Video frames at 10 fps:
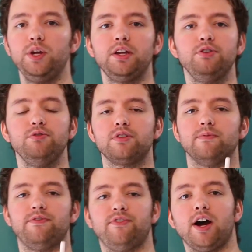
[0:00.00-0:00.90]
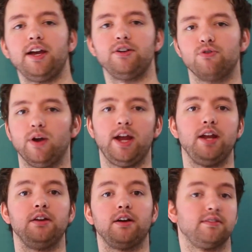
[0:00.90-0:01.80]
we can do some fine
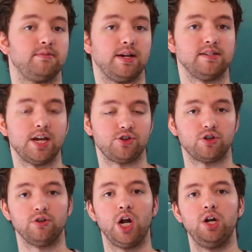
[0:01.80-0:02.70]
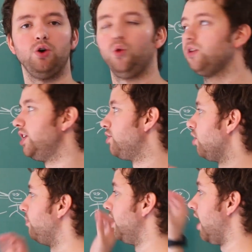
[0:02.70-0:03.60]
grain customization or
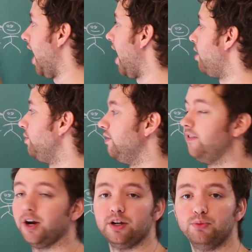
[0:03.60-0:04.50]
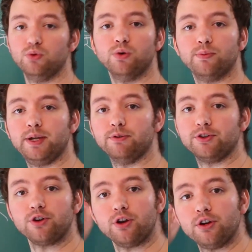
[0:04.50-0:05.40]
determine how the variable will be
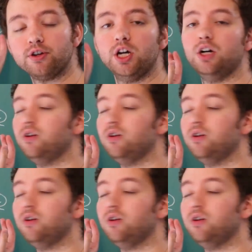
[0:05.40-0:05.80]
returned